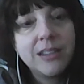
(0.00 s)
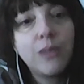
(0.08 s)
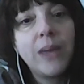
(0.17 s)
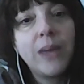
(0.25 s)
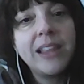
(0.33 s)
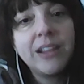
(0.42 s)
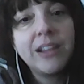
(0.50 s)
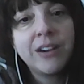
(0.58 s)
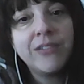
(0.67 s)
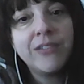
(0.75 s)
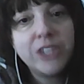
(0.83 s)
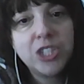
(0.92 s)
the way that
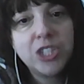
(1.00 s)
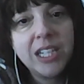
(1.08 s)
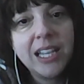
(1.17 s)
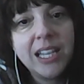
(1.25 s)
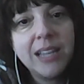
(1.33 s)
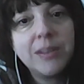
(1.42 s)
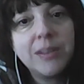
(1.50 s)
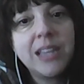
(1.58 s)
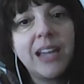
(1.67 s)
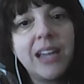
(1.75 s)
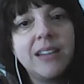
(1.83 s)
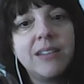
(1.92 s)
you're envisioning it,
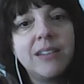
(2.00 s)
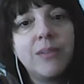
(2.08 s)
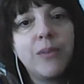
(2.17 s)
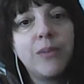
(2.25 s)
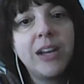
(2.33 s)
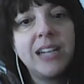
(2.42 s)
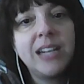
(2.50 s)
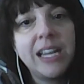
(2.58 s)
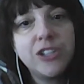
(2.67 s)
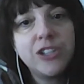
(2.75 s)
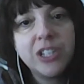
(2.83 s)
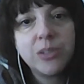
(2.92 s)
then when an
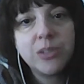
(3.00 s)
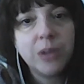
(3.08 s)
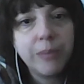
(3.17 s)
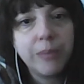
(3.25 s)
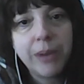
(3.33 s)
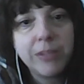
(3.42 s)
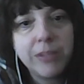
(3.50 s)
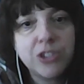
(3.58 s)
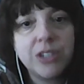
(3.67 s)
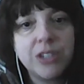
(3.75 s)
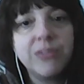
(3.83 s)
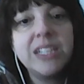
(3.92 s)
agent or a
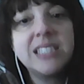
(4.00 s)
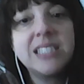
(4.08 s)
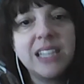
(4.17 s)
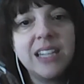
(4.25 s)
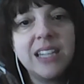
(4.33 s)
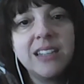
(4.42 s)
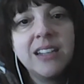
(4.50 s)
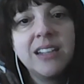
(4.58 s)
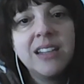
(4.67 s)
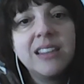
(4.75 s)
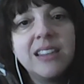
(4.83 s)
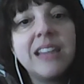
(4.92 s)
publisher reads it,
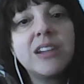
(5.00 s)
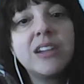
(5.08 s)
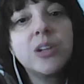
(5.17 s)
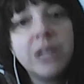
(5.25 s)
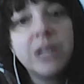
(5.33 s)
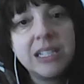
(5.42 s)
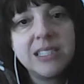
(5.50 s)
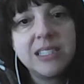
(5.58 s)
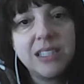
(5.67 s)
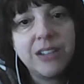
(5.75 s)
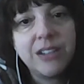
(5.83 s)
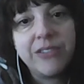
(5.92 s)
then they're going to
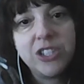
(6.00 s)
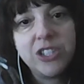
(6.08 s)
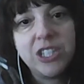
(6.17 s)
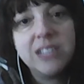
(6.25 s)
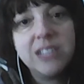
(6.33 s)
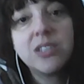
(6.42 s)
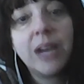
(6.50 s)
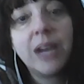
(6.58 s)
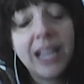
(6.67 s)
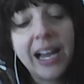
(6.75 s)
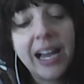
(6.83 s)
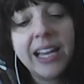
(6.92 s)
see your vision. So
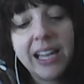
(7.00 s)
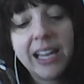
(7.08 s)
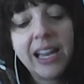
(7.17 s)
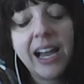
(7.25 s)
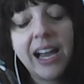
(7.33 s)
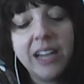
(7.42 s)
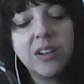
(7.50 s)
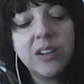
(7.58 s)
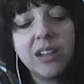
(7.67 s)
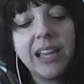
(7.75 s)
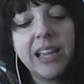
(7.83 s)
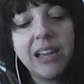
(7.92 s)
I
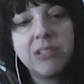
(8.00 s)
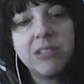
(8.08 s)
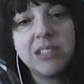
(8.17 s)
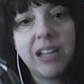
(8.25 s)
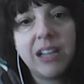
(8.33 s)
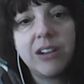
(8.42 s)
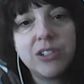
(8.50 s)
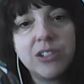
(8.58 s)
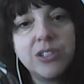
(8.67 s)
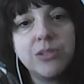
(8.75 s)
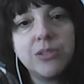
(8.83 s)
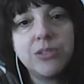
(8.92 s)
hired a layout designer
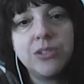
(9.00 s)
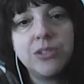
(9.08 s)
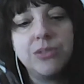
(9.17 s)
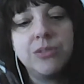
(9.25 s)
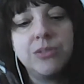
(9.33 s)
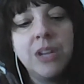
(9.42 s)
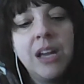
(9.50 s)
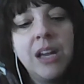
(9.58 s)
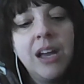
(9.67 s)
too to